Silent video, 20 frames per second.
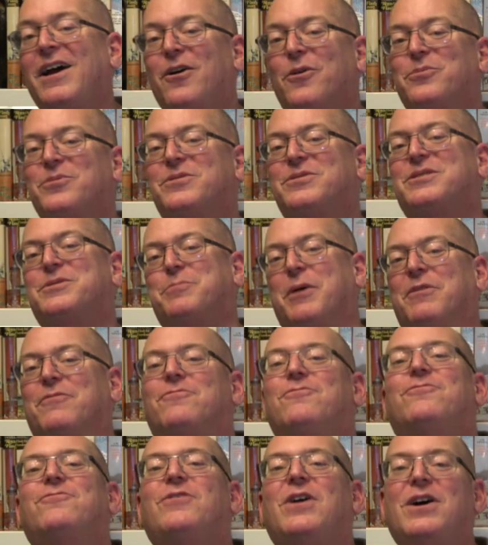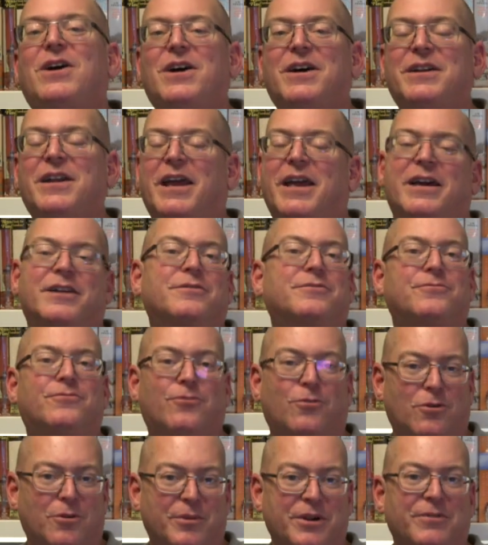hope this has been fun and
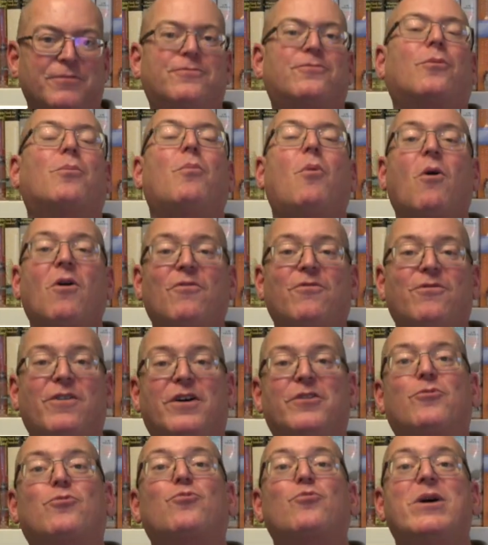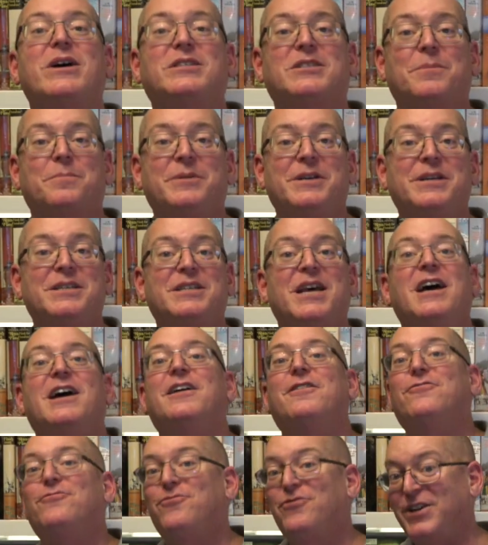informative. For more fun recipes,
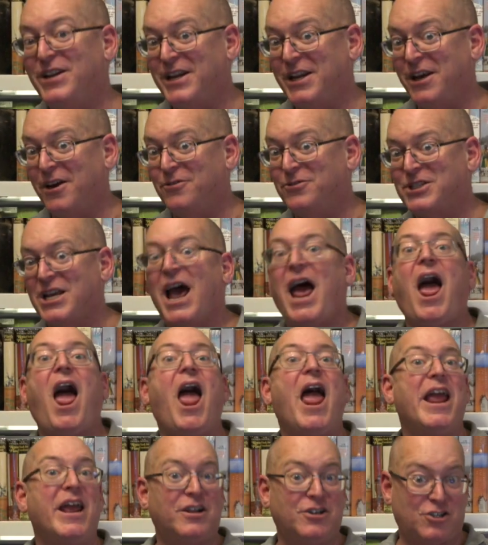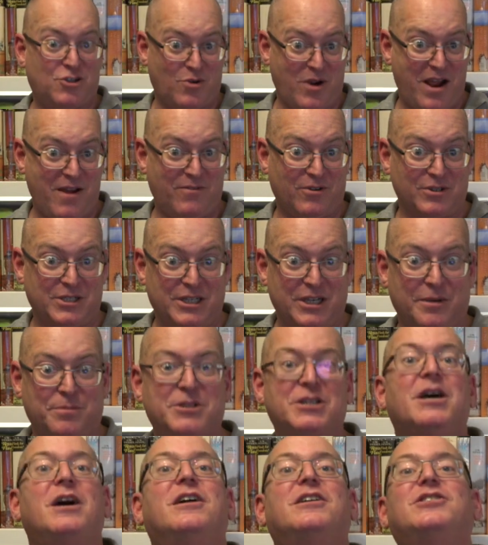videos, and travel
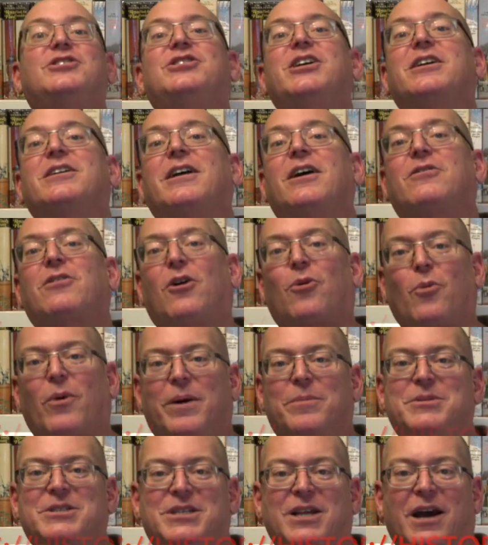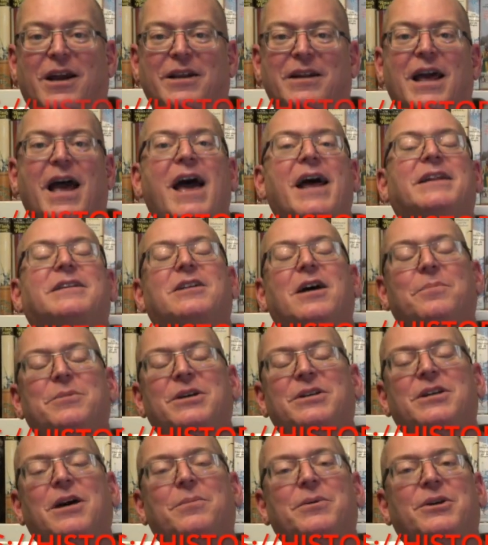tips, check out our website at
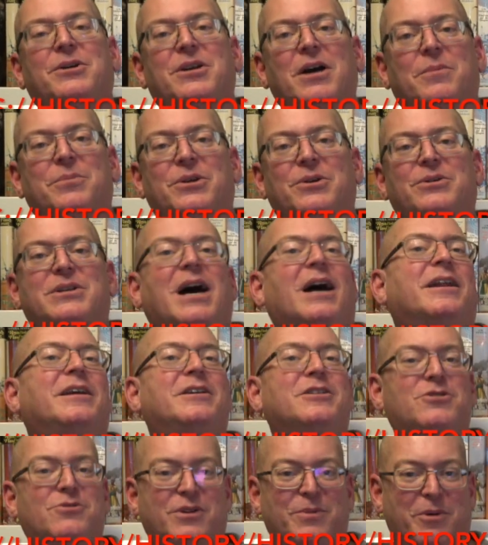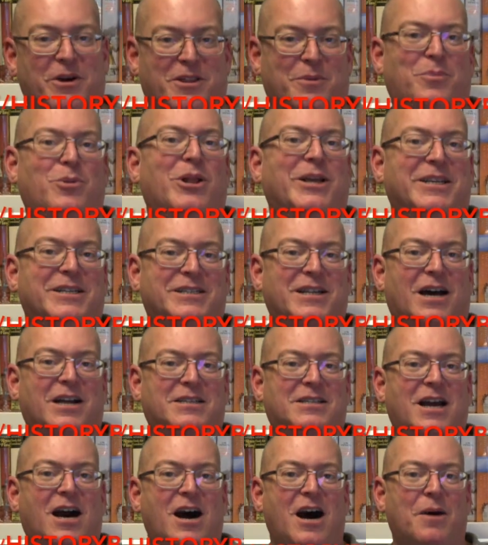
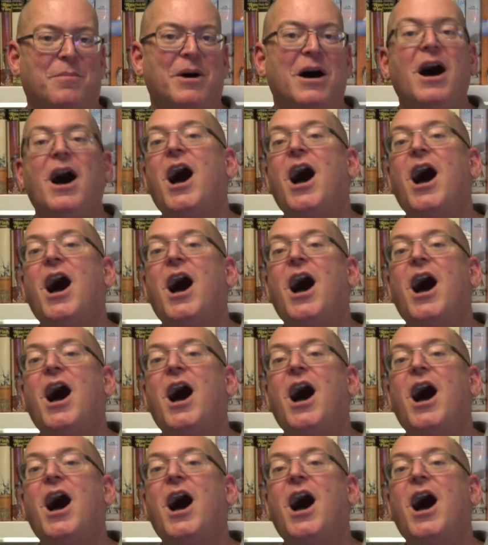www.historybytheplate.com.